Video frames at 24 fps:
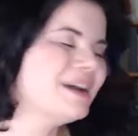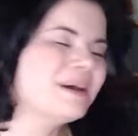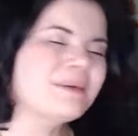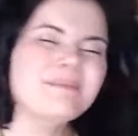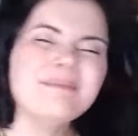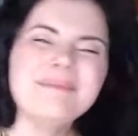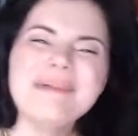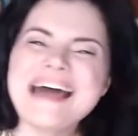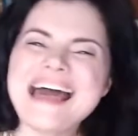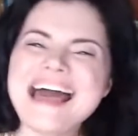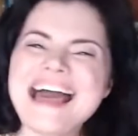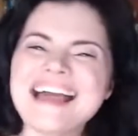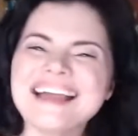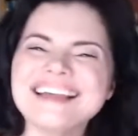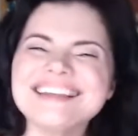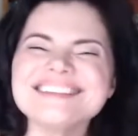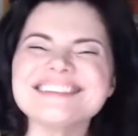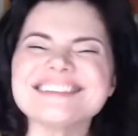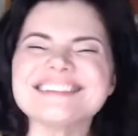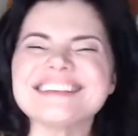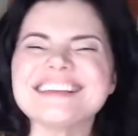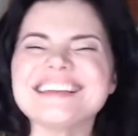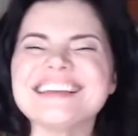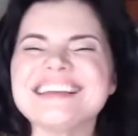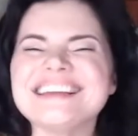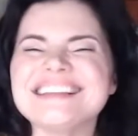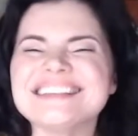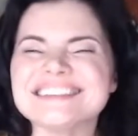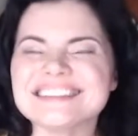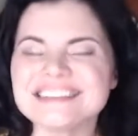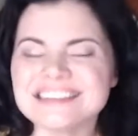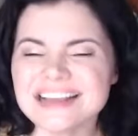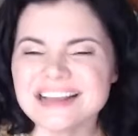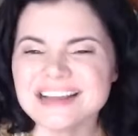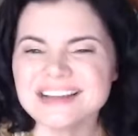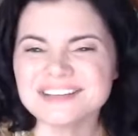
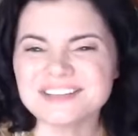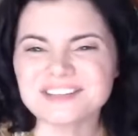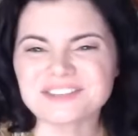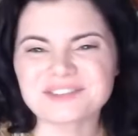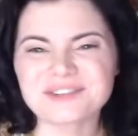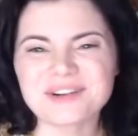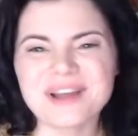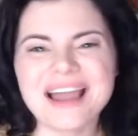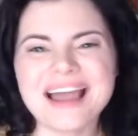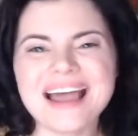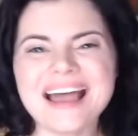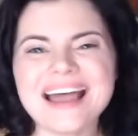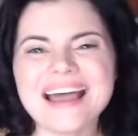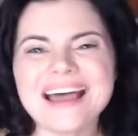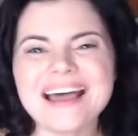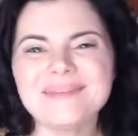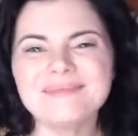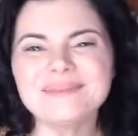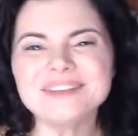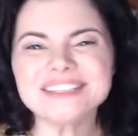Magazines describe